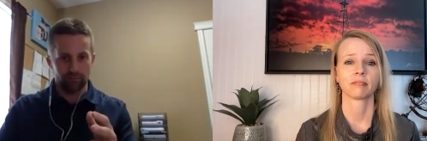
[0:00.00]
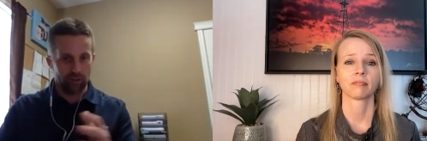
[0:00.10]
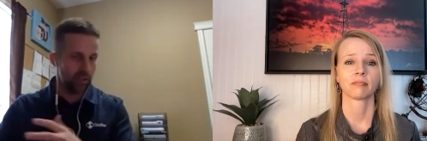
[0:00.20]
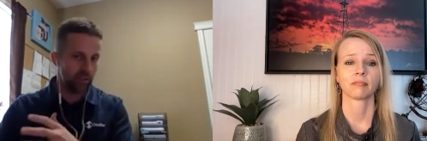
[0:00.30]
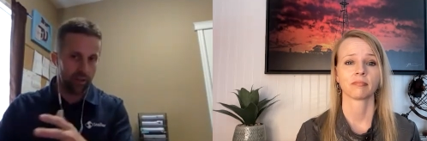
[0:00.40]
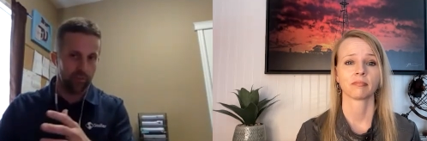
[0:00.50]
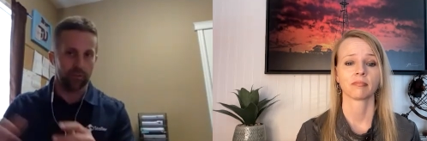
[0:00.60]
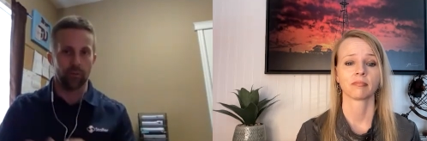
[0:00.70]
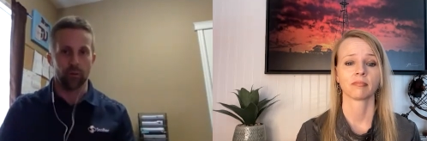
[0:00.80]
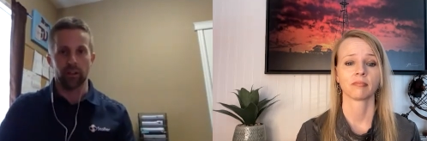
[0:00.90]
Speaker 1: to solve that
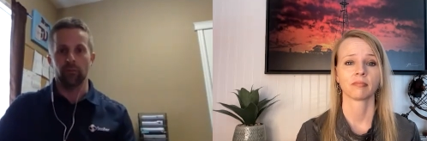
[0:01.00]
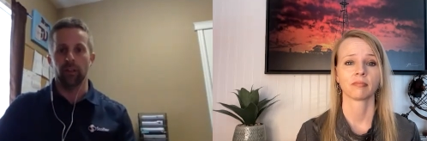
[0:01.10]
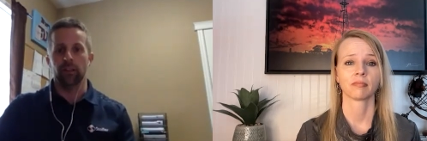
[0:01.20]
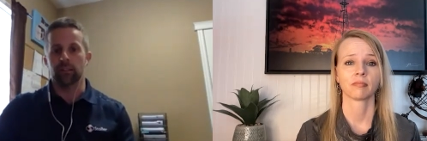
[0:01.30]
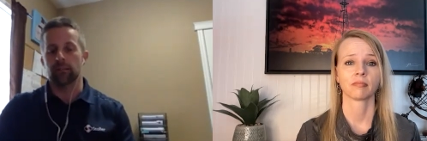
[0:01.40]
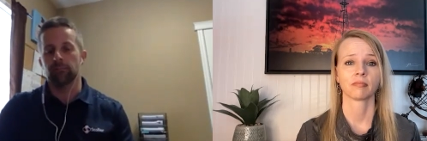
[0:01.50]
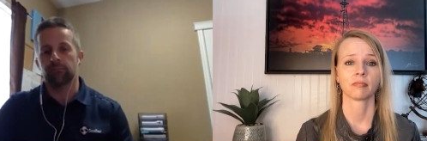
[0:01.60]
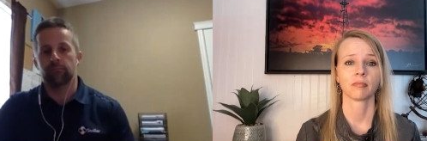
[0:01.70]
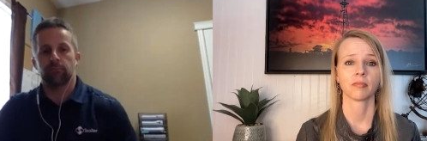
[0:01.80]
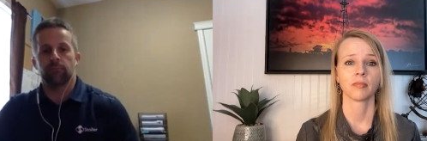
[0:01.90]
for you in advance.
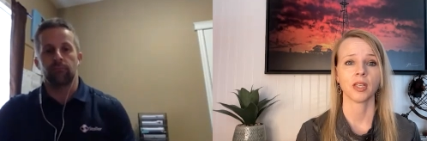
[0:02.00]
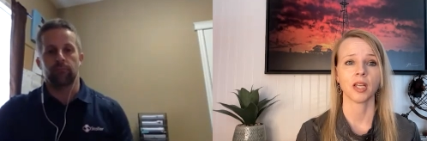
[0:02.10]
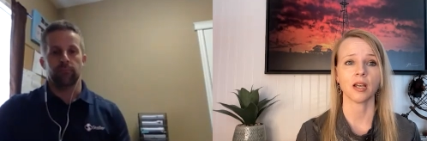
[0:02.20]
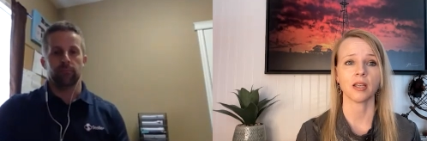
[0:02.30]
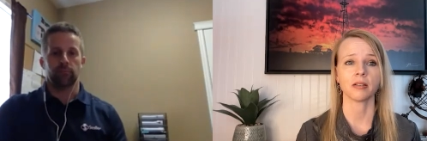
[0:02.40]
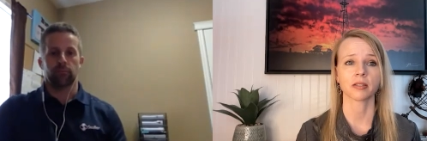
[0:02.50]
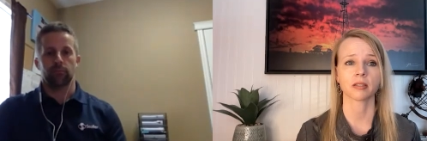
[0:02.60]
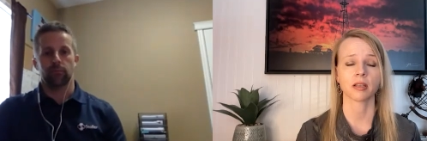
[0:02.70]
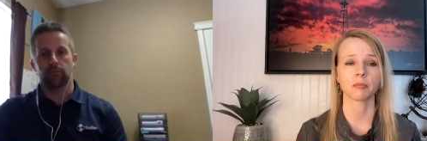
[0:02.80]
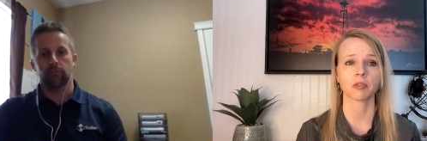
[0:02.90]

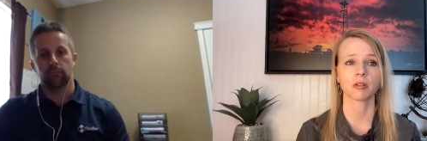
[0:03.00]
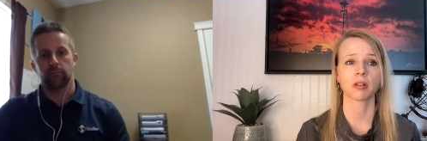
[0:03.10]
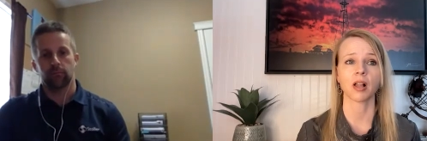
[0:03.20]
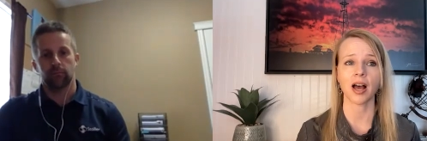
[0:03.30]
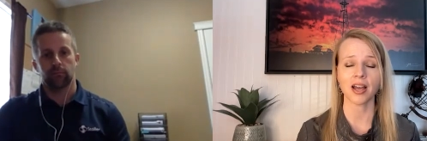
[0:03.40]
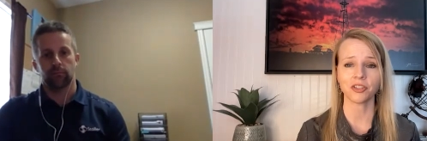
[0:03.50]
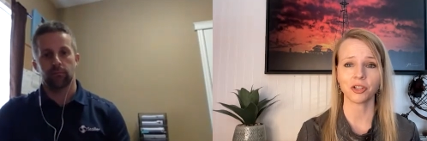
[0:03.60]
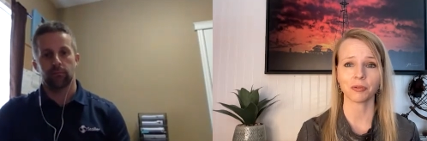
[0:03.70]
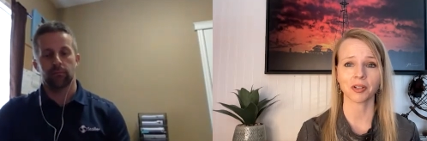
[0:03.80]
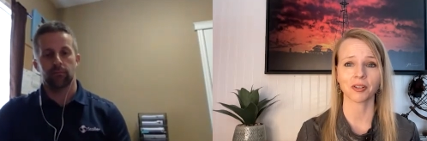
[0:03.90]
Nice. I'm glad
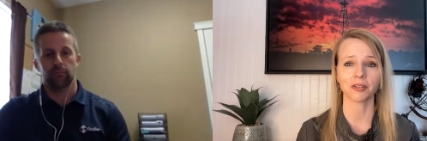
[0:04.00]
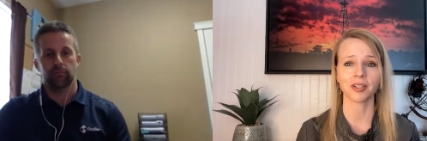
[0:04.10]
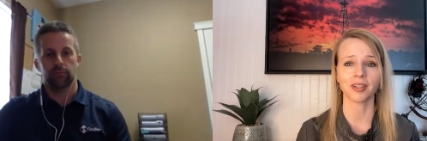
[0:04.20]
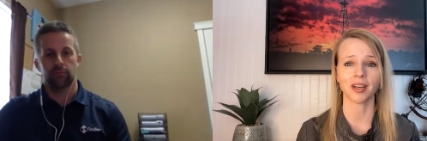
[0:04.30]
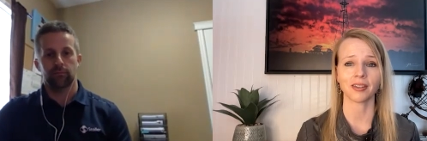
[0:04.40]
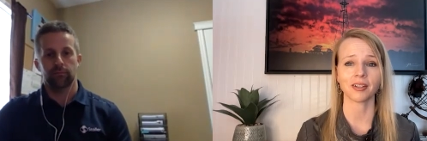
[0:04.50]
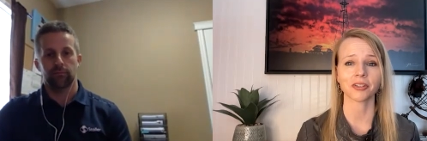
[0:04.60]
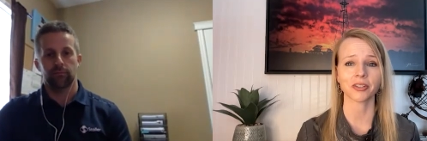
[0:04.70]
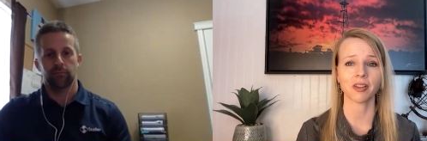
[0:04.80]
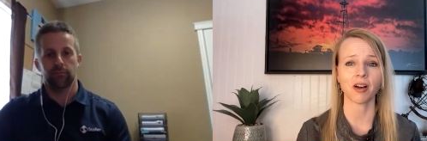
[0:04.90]
you included that.
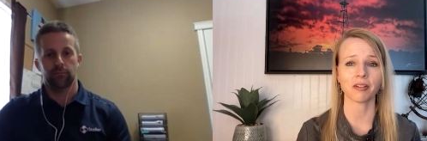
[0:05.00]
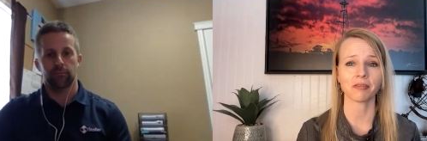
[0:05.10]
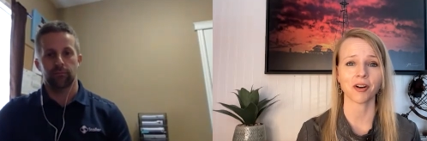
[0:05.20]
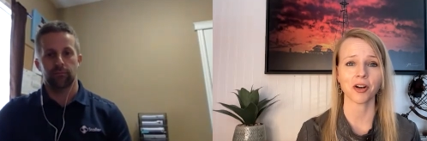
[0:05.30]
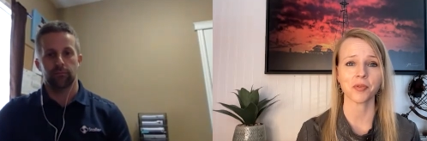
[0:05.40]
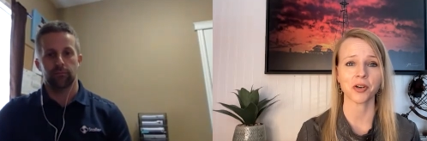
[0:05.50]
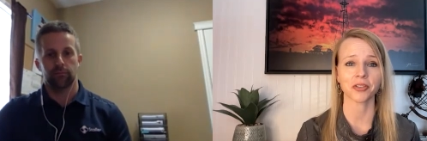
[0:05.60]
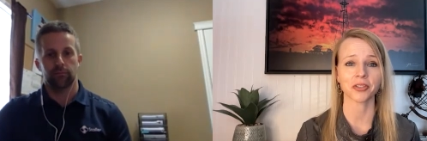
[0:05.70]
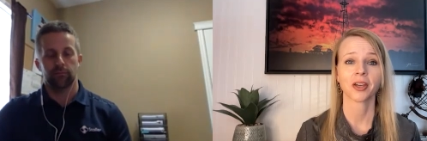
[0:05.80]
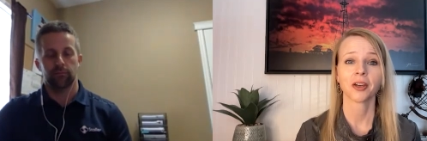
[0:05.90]
There's a lot of
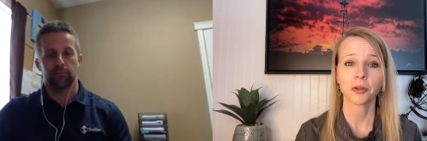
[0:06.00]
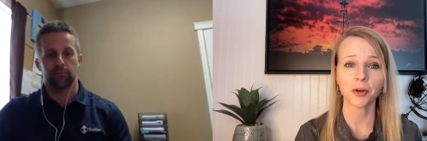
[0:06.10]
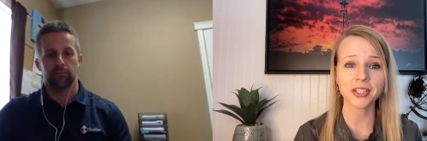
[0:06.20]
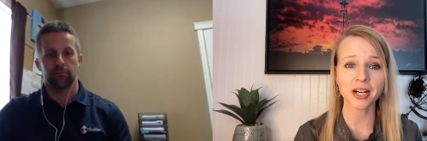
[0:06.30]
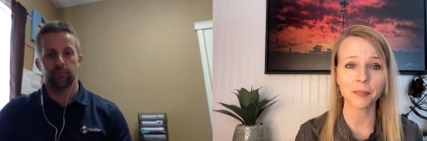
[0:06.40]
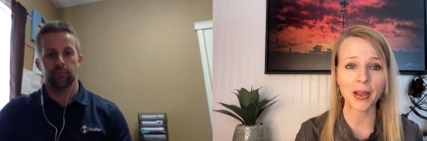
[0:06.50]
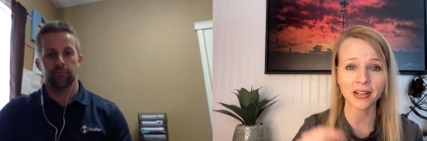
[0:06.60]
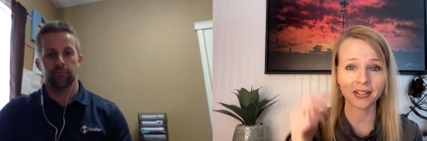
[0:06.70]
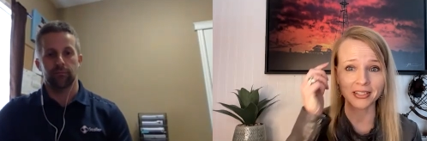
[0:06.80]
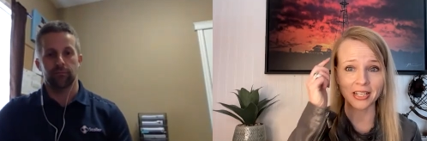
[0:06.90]
farmers. The ones that are
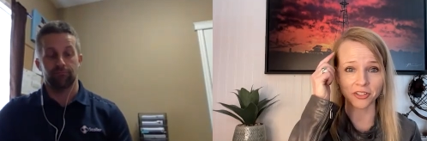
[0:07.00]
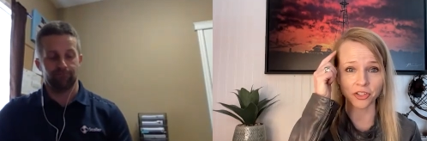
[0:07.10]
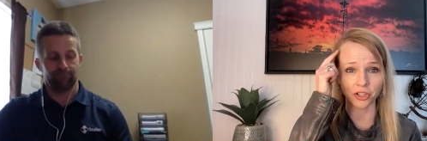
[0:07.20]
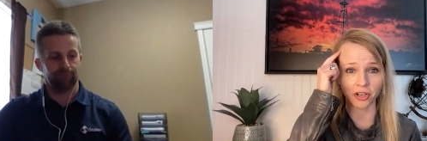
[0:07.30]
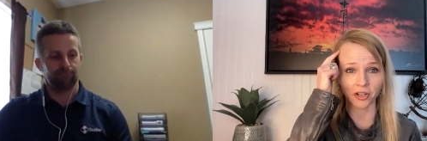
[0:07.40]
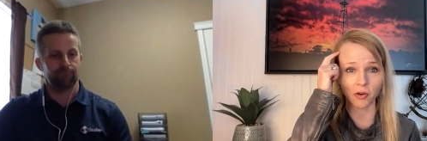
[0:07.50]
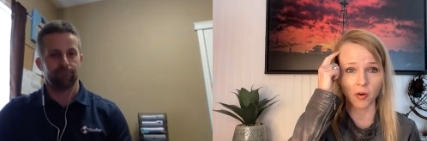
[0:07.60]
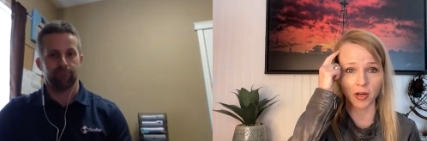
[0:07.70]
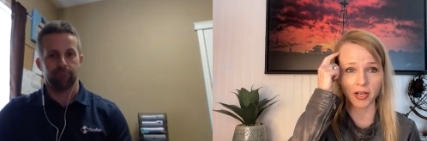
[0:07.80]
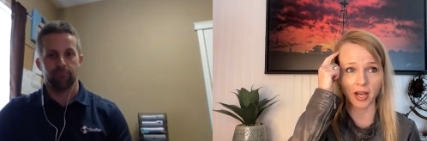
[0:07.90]
paying attention are
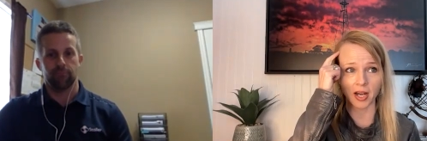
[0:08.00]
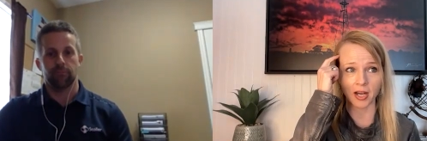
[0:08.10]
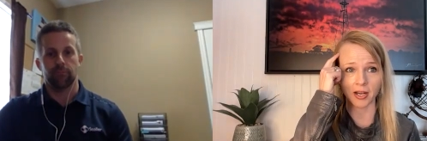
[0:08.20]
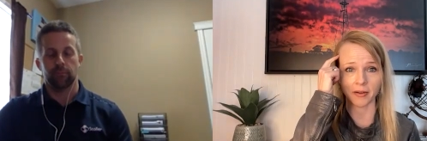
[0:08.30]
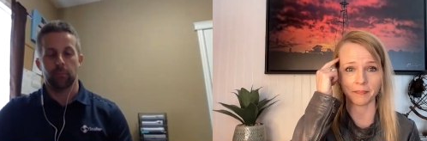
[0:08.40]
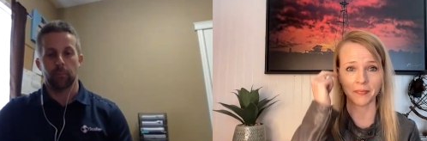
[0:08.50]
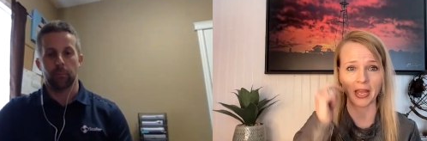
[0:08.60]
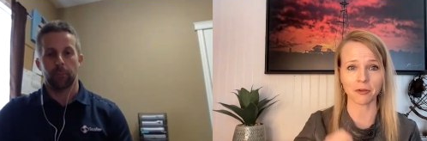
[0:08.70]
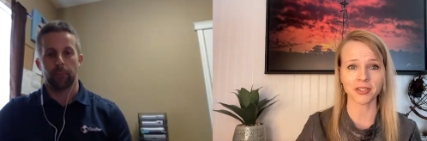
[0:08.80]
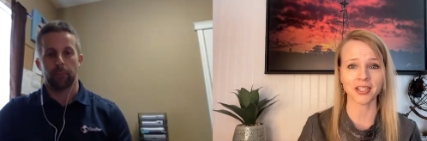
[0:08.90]
going,
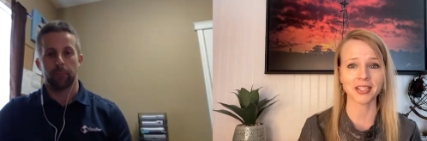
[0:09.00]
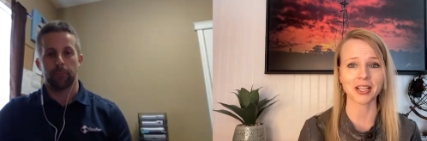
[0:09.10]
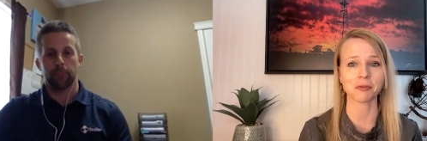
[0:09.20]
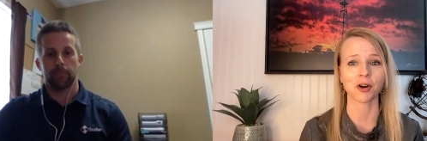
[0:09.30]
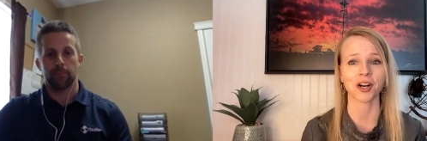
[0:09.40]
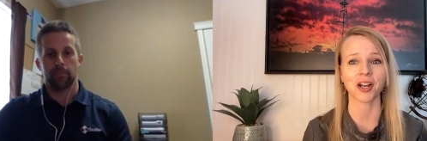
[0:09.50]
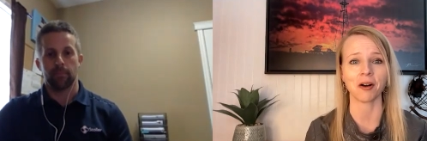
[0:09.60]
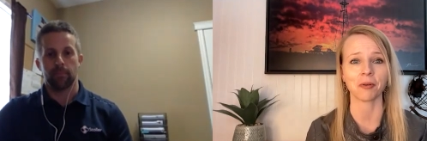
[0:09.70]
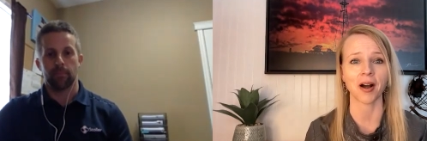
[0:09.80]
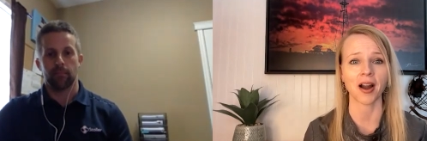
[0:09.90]
how's this going to work
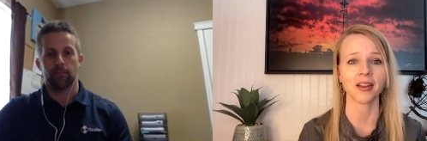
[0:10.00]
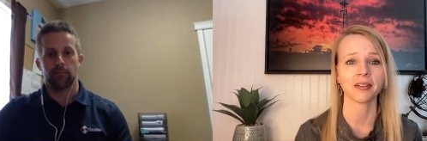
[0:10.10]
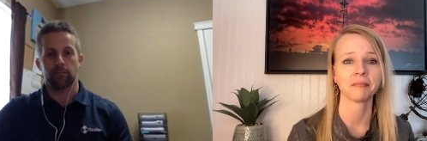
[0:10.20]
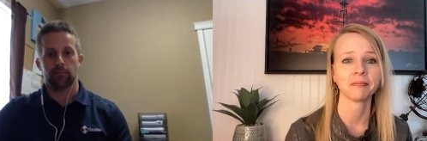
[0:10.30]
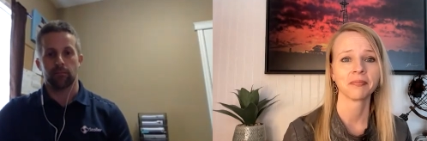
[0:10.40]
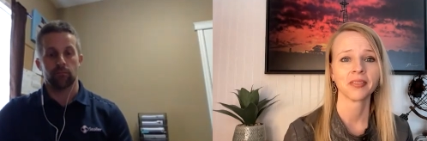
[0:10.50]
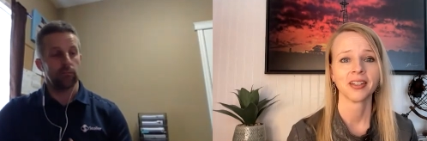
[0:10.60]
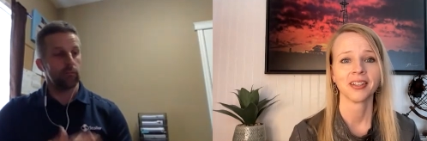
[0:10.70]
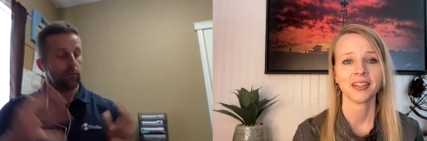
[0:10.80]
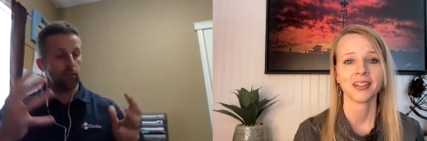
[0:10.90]
out? Right.
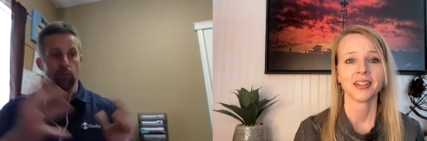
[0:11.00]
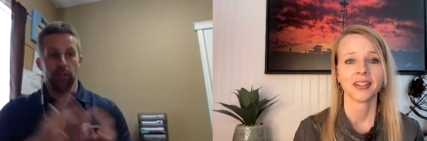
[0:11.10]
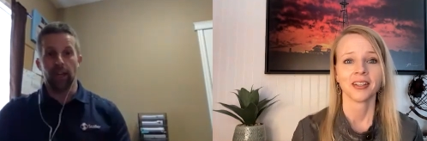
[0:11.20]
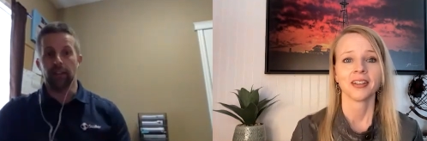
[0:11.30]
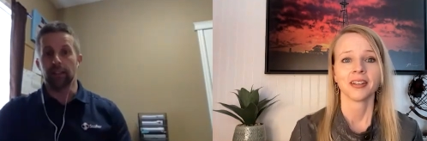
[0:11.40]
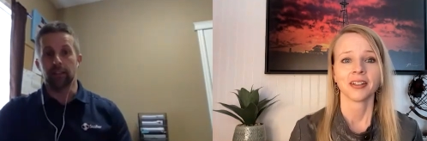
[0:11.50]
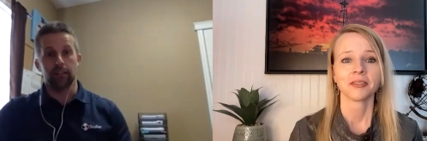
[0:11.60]
Speaker 2: Well, yeah, like